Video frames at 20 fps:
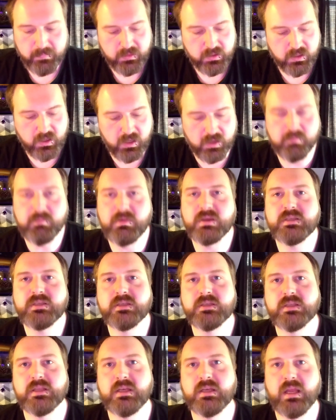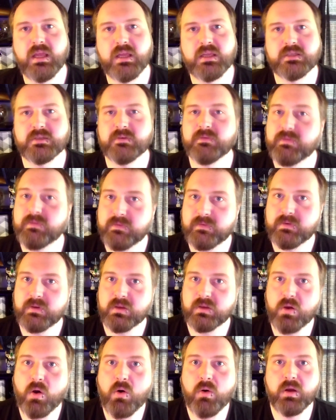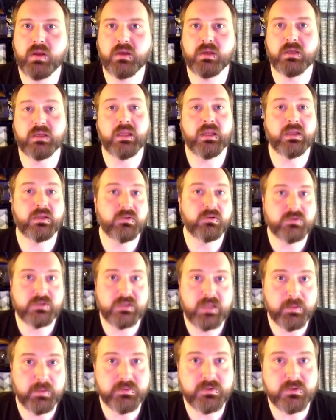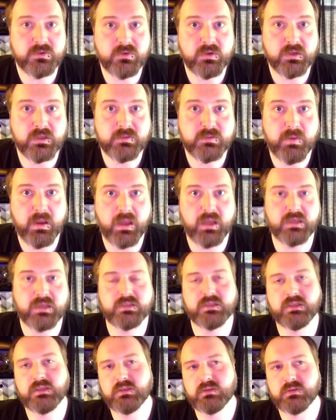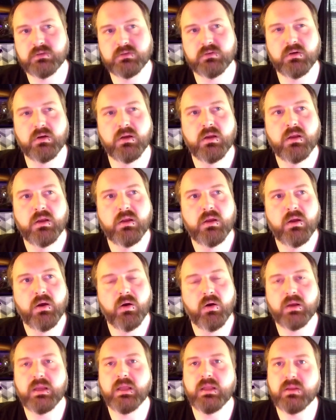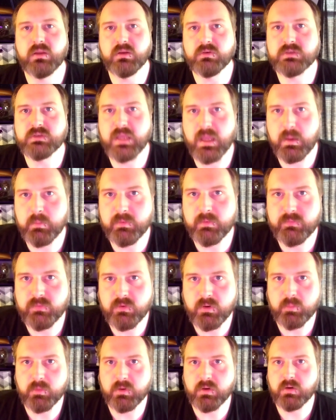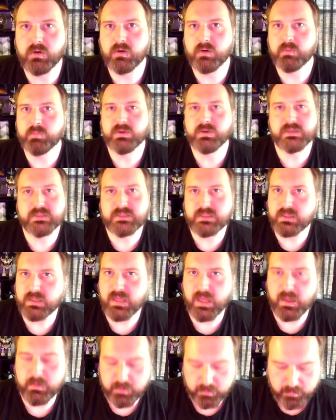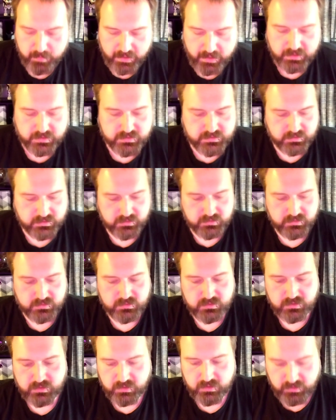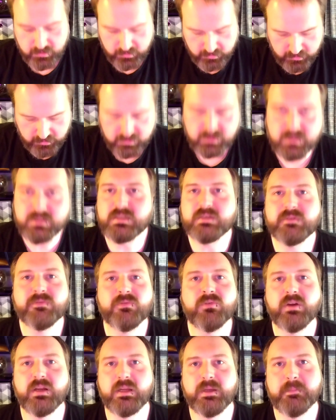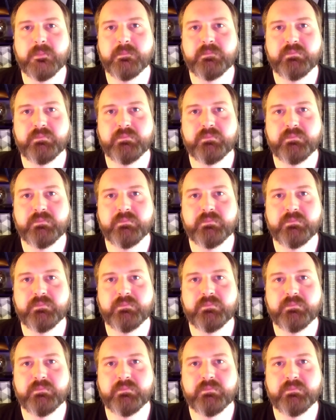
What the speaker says: kind of misses the days of going and getting those tips and tricks magazines or getting those Game Informer or PC gaming magazines. And this is free.